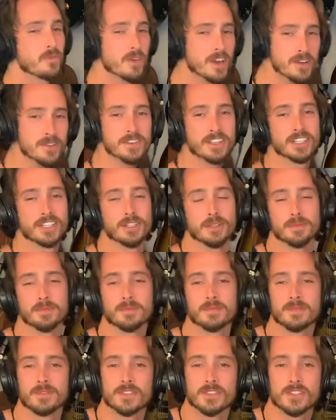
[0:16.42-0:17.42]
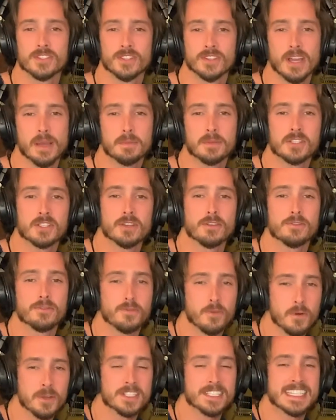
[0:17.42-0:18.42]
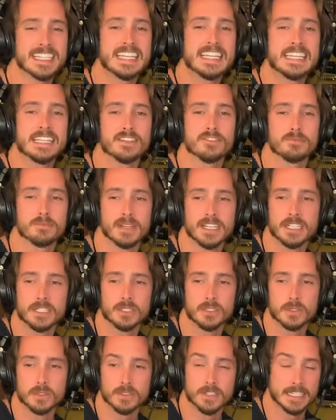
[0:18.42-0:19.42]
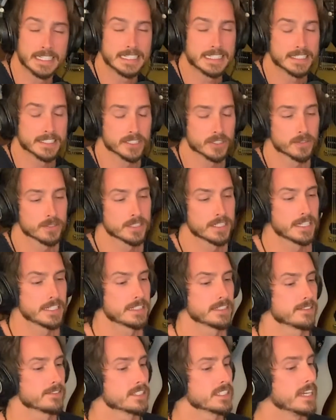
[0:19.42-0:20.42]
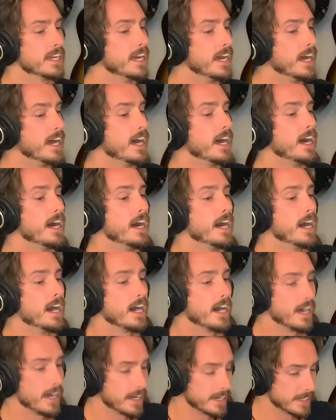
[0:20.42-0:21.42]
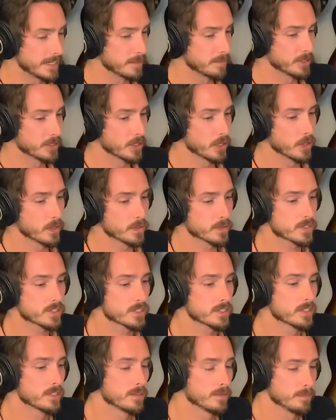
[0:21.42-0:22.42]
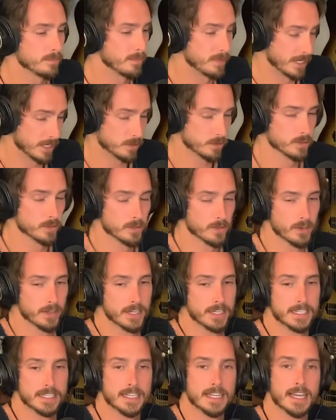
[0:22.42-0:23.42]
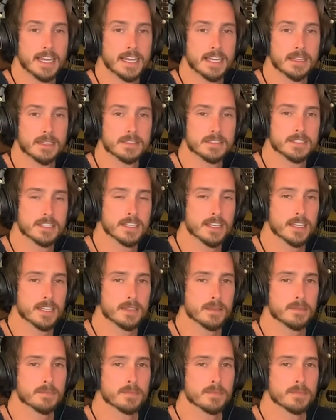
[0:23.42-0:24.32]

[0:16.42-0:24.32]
Welcome to episode 14 of Michael O'Grady and the Creatives. I am your host, Michael O'Grady, and today